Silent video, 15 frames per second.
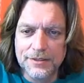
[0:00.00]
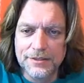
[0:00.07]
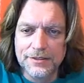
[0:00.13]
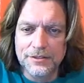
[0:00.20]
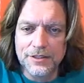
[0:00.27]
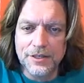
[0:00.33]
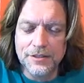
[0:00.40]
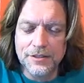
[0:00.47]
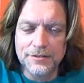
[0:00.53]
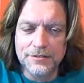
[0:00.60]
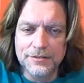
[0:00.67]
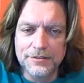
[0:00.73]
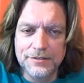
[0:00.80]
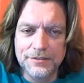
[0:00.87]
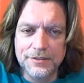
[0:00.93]
So,
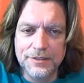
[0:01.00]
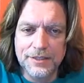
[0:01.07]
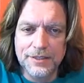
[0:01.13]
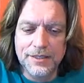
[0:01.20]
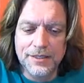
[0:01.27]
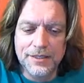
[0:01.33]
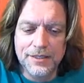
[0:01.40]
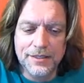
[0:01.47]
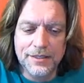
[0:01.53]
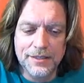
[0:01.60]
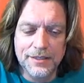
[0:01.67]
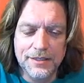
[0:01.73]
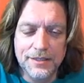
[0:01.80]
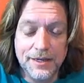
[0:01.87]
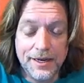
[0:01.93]

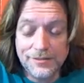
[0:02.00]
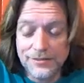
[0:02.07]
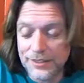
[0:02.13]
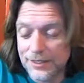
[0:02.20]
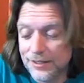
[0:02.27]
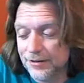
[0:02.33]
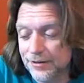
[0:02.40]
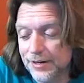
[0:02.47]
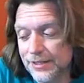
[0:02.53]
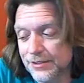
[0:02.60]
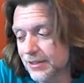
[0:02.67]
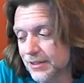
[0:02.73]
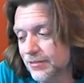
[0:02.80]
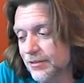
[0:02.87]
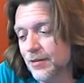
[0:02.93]
uh, I've seen great
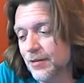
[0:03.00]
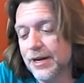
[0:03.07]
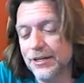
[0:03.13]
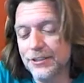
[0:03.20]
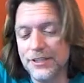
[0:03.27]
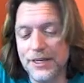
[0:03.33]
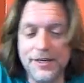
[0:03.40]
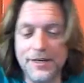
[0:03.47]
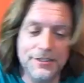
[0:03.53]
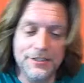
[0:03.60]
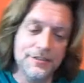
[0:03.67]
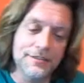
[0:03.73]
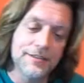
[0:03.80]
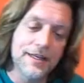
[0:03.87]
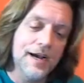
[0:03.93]
stuff come out of China,
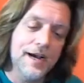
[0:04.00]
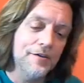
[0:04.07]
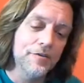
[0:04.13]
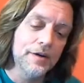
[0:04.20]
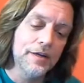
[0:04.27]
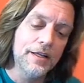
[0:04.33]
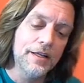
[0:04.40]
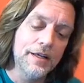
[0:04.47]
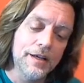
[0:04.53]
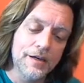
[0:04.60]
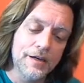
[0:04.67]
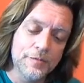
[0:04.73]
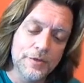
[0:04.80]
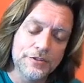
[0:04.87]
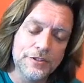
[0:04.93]
just not really
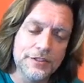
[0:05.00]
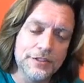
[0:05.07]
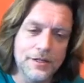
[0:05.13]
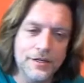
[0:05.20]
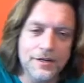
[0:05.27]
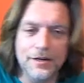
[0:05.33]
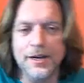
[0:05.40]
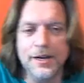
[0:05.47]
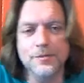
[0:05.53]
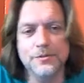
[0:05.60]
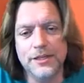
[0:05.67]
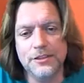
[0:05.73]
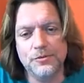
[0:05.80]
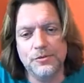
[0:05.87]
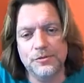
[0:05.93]
on most guitar amps.
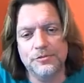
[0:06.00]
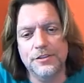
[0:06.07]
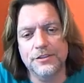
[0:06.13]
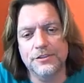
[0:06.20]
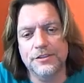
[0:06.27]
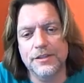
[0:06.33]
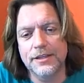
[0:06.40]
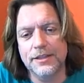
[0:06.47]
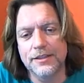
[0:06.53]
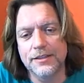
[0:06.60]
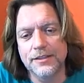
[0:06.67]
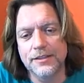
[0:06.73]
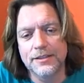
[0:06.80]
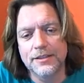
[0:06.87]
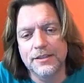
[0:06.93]
That's what's frustrating.
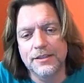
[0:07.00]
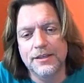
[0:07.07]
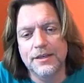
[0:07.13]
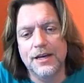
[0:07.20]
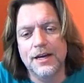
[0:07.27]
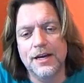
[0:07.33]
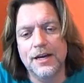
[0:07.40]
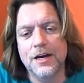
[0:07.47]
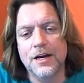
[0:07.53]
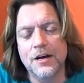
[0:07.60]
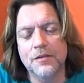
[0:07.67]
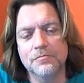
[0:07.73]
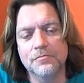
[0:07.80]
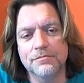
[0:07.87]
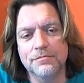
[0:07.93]

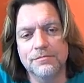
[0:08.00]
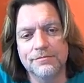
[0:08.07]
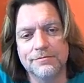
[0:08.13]
Um,